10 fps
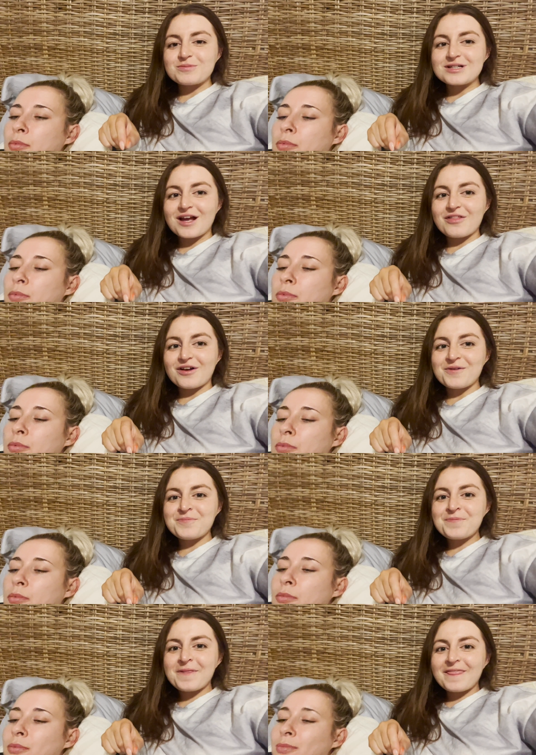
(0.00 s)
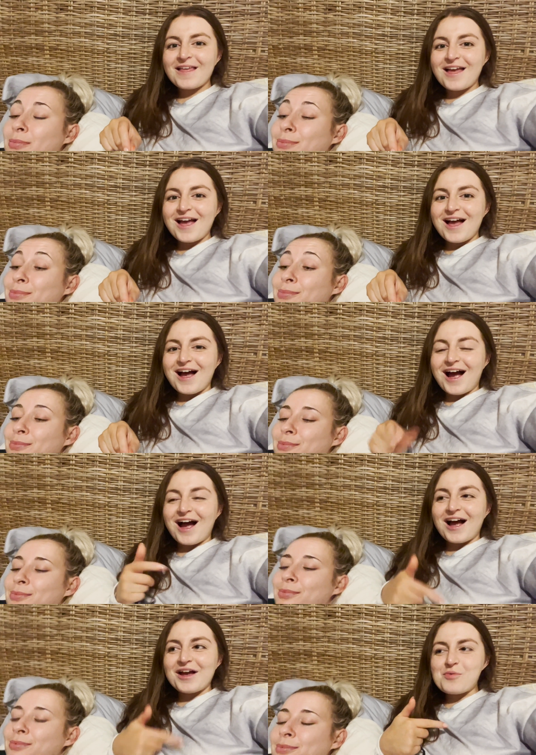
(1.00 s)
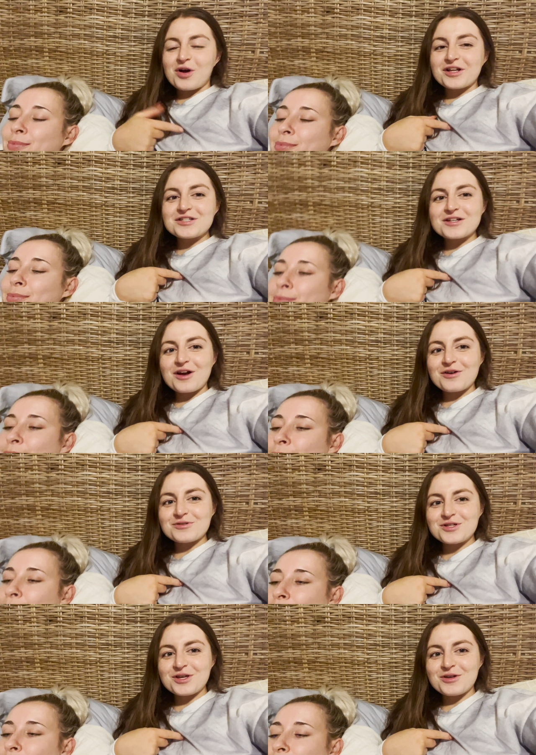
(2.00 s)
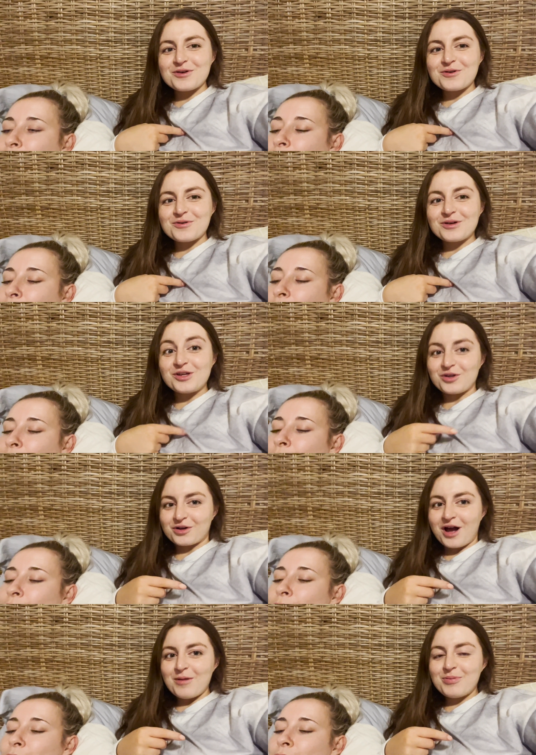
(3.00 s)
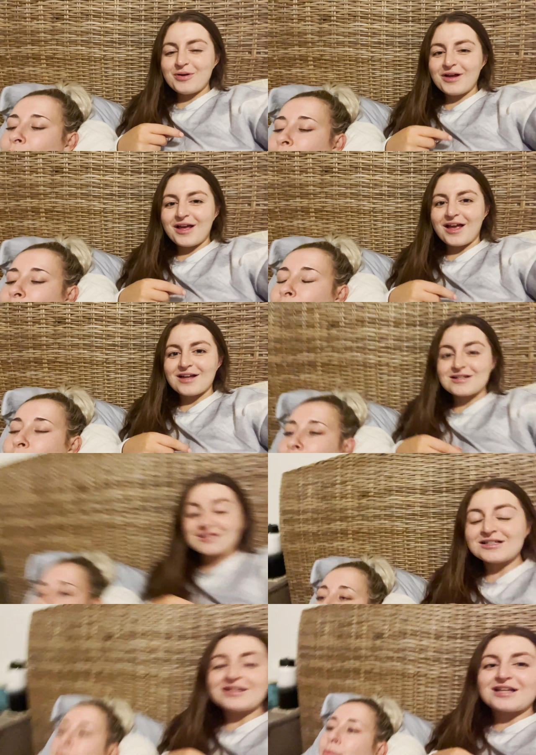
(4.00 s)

Speaker 1: together. Mm-hmm. I wanted to go to Europe, and Dylan